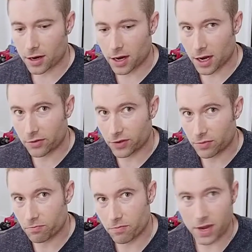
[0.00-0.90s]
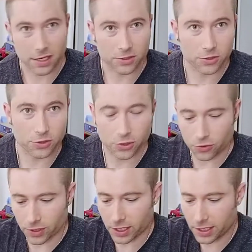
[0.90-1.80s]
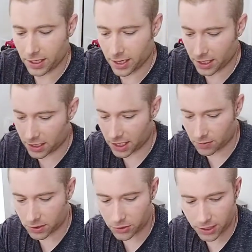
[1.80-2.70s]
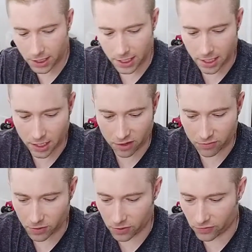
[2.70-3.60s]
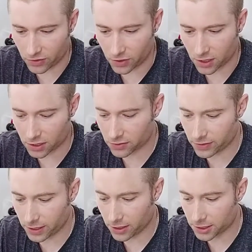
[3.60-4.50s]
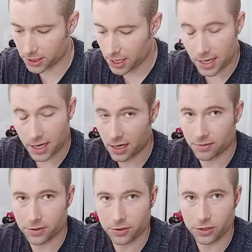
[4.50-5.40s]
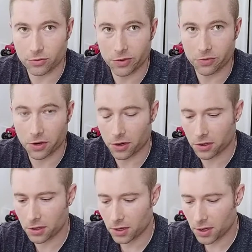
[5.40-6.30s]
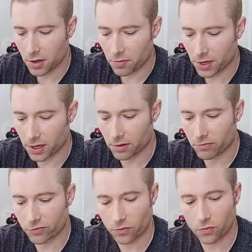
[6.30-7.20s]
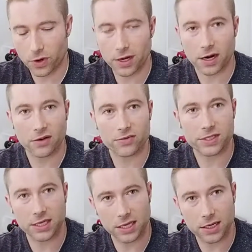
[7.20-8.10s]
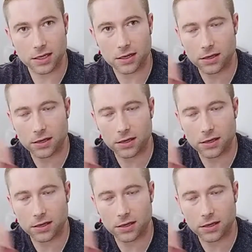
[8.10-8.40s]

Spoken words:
have a master's degree in chemistry, and I've built a few cars over the years, and I absolutely could be wrong, but from what I've seen,